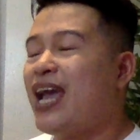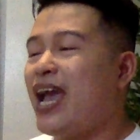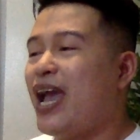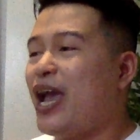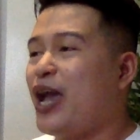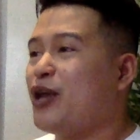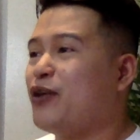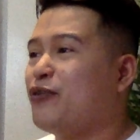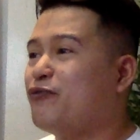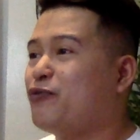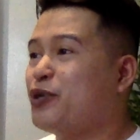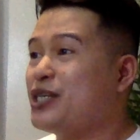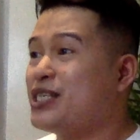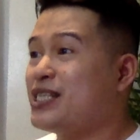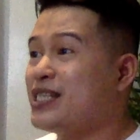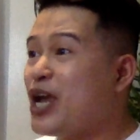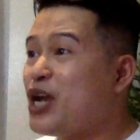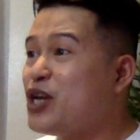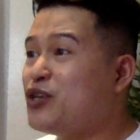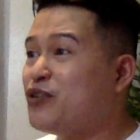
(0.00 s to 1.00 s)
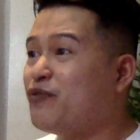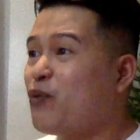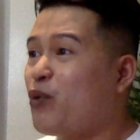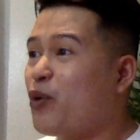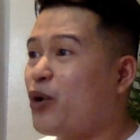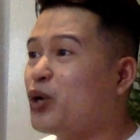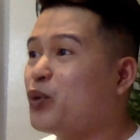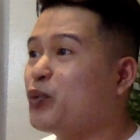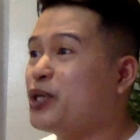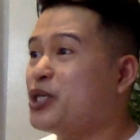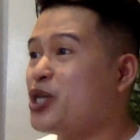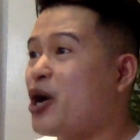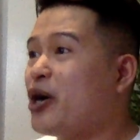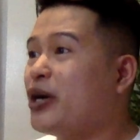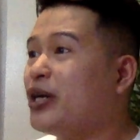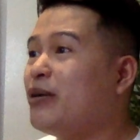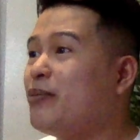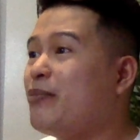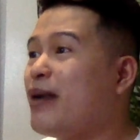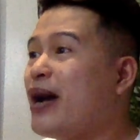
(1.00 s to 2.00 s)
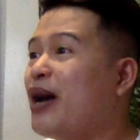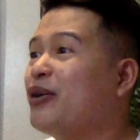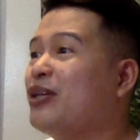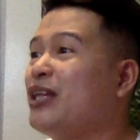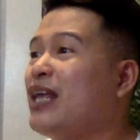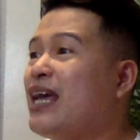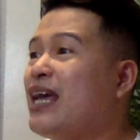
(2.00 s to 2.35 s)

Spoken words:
And for stage 4, we're talking about